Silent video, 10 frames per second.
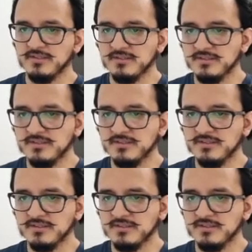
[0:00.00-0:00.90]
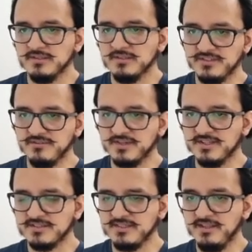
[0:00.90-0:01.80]
So now, as you can
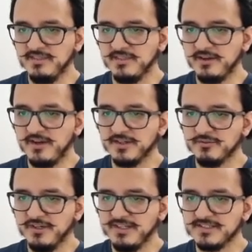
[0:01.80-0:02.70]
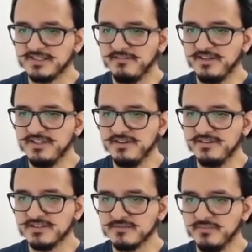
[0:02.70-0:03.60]
see, there are 27
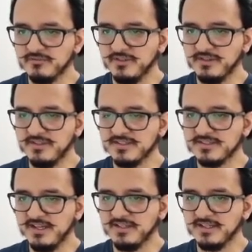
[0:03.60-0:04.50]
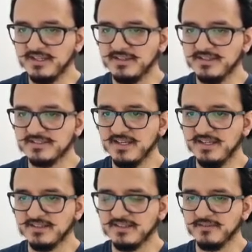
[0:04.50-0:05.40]
years between this date and this
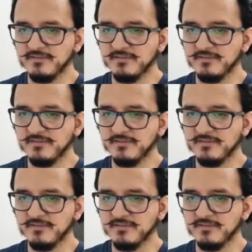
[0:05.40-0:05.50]
date.